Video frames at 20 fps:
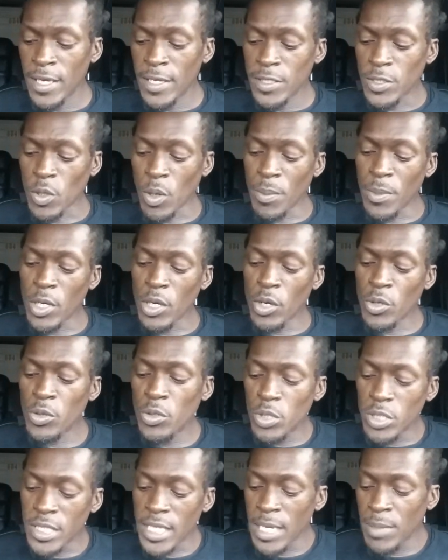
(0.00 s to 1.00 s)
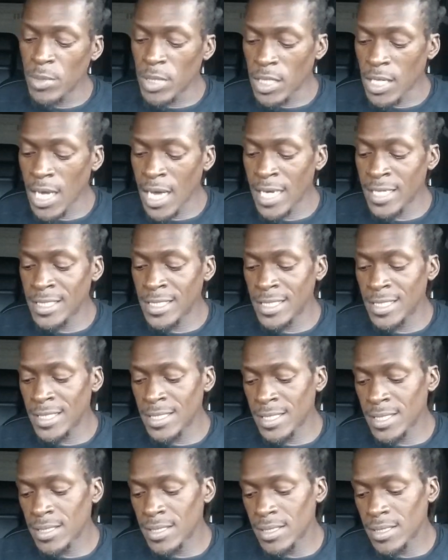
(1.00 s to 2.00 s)
So I'm going to go through the table of
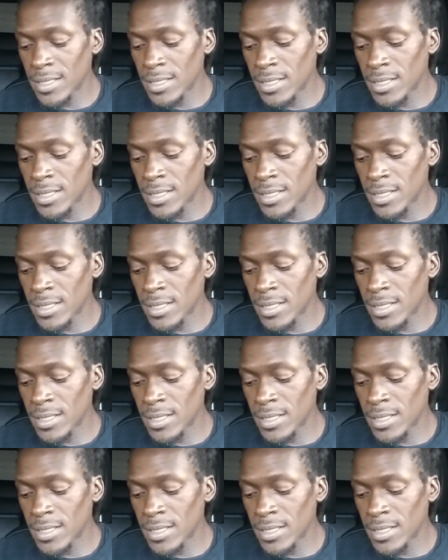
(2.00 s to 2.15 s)
contents.